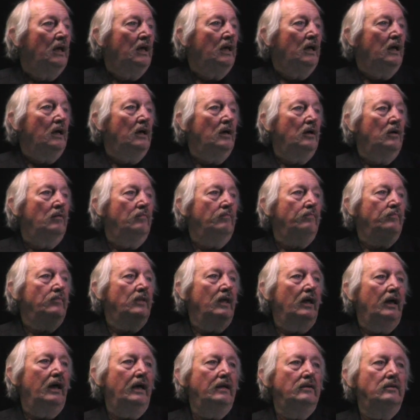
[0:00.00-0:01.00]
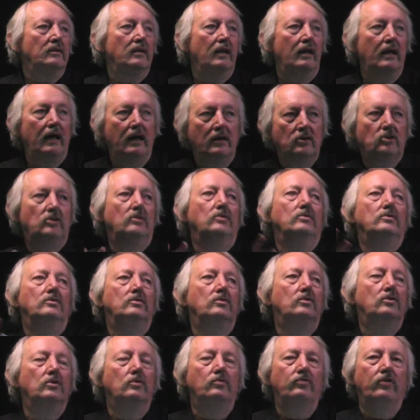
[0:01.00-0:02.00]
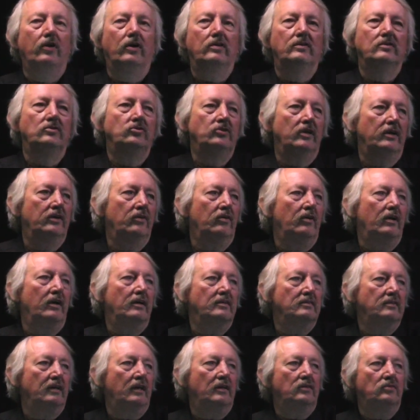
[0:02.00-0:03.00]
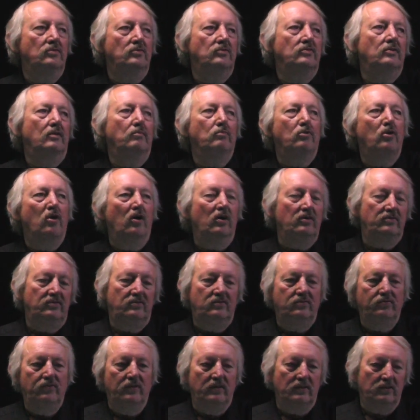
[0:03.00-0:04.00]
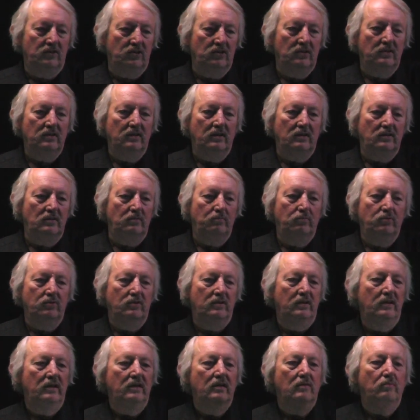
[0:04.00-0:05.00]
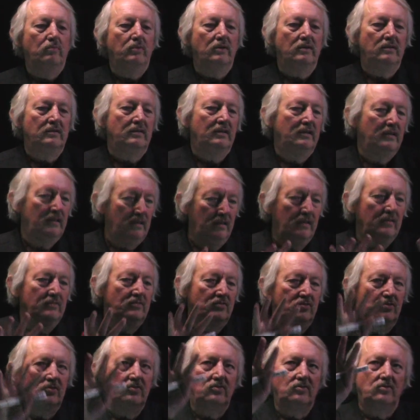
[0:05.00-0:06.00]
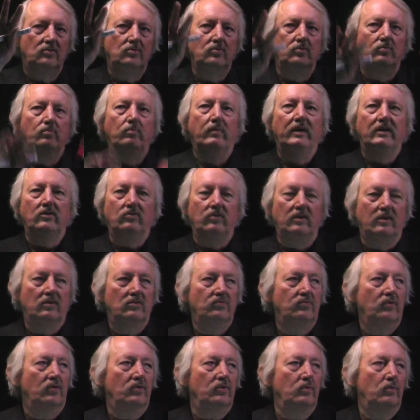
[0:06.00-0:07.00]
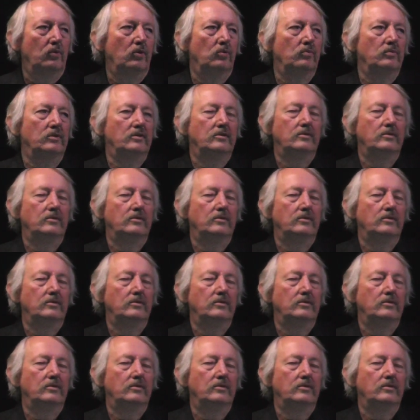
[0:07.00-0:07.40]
And actually, you could further generalize that to some cost function that you put here, but let's just do metrics for the moment.